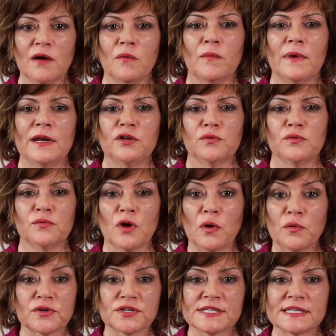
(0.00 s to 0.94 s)
when you
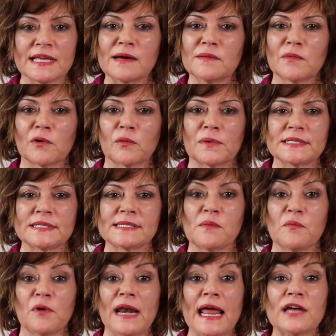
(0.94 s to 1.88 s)
notice them or when
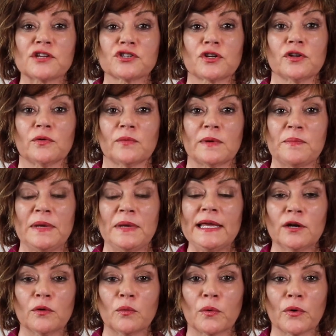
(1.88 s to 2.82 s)
someone asks you to
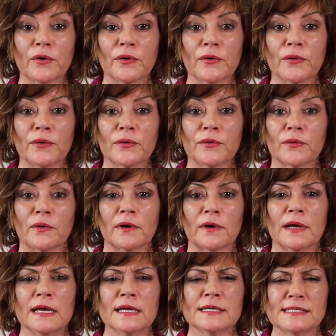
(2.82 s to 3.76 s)
repeat a word or
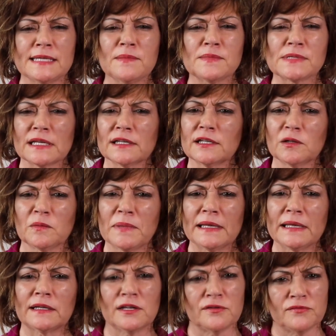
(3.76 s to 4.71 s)
seems a little
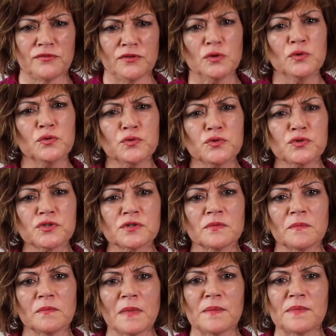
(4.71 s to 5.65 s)
bit confused.
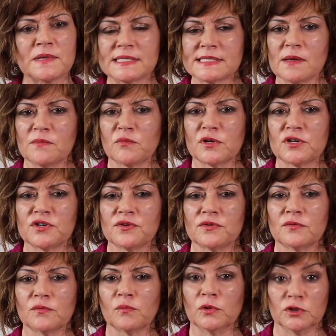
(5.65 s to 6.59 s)
Maybe someone
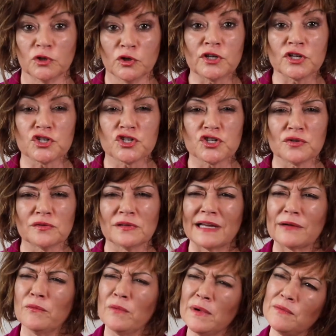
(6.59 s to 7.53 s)
will look at you
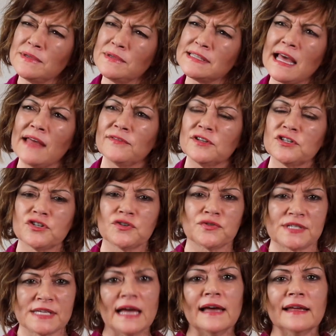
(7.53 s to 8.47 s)
like, what was that you
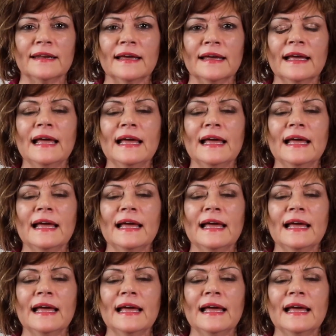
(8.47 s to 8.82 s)
said?